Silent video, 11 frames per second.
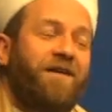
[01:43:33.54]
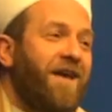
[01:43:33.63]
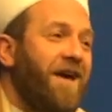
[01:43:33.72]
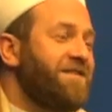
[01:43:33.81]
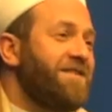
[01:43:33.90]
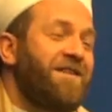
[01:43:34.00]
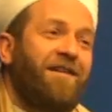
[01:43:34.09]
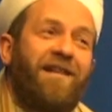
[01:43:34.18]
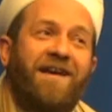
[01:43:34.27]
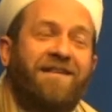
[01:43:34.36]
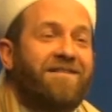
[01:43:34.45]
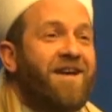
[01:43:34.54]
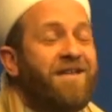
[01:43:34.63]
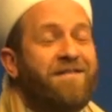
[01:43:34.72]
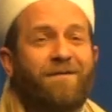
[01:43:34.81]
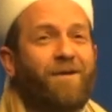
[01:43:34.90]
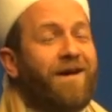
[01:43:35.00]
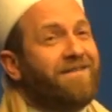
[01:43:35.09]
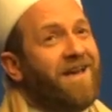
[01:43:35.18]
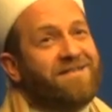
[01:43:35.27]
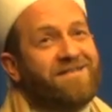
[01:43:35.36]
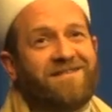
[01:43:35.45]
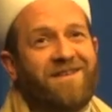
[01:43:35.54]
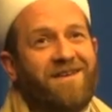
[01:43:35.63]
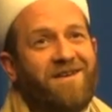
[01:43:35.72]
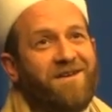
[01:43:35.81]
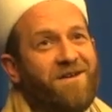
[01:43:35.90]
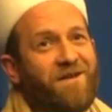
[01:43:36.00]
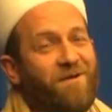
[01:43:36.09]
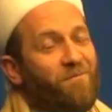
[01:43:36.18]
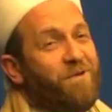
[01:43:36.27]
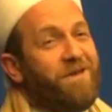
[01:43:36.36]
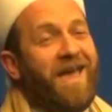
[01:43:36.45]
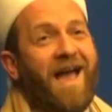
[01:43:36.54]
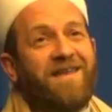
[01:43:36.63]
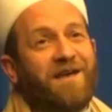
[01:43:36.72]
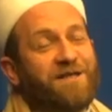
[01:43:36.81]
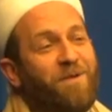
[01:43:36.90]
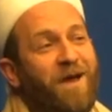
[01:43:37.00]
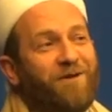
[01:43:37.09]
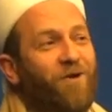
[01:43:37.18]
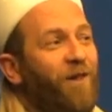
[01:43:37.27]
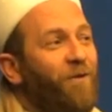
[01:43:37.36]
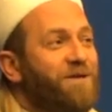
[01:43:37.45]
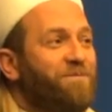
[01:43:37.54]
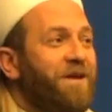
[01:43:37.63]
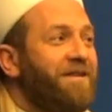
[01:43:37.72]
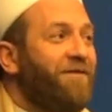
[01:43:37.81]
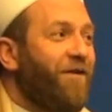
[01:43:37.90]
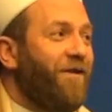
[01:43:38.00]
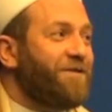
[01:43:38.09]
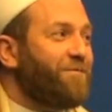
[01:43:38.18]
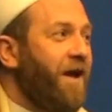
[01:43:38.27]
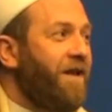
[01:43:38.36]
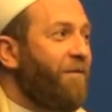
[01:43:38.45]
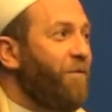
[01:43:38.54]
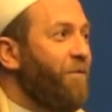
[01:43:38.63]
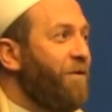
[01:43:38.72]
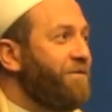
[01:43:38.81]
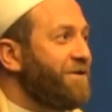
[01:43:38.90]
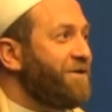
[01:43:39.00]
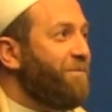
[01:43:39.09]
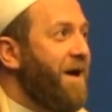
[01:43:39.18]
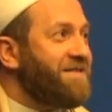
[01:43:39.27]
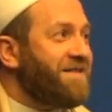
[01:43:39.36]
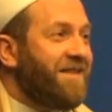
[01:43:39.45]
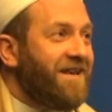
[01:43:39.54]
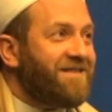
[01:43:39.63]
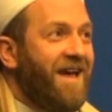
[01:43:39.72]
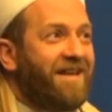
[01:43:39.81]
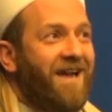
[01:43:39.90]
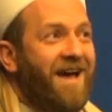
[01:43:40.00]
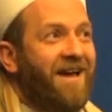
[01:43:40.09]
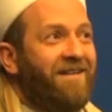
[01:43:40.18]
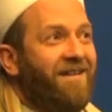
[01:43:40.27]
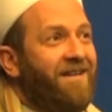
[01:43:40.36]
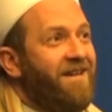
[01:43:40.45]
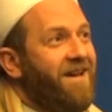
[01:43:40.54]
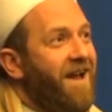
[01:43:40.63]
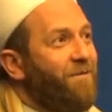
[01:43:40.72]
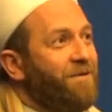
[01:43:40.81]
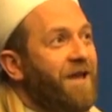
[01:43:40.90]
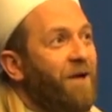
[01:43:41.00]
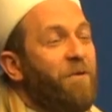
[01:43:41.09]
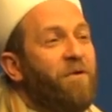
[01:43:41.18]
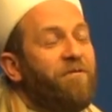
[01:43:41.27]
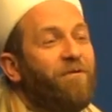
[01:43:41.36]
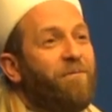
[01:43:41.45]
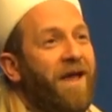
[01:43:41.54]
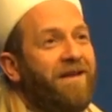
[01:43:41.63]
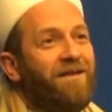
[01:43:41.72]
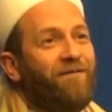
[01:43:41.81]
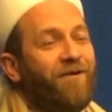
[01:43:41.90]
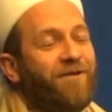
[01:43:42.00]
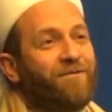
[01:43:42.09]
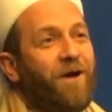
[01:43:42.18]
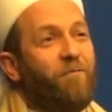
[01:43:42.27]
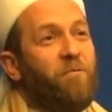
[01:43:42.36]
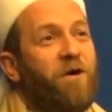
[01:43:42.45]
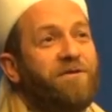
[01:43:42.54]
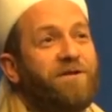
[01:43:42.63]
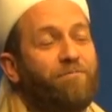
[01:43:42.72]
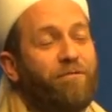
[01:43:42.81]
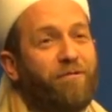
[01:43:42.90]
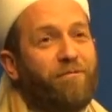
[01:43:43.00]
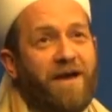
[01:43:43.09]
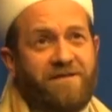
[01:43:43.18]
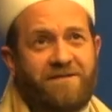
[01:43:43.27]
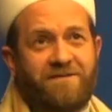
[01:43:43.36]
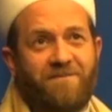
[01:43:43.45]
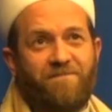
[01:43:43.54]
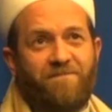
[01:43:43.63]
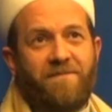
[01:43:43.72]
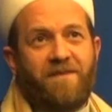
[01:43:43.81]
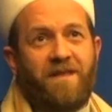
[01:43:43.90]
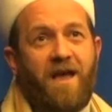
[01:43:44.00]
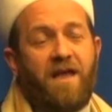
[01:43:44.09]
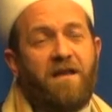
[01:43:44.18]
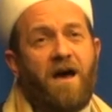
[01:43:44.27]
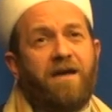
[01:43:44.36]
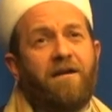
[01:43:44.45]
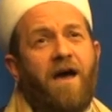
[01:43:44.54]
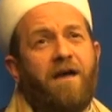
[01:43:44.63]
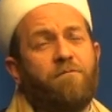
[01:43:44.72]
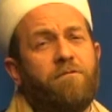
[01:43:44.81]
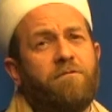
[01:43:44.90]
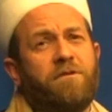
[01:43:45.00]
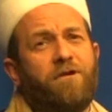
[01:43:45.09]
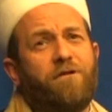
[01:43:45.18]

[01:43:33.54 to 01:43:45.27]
grade test is not like the ninth grade test. We can't expect to always be in the first grade, and we want just to pass the test like that, and we say we want to remain in the first grade, we want to progress. And I won't,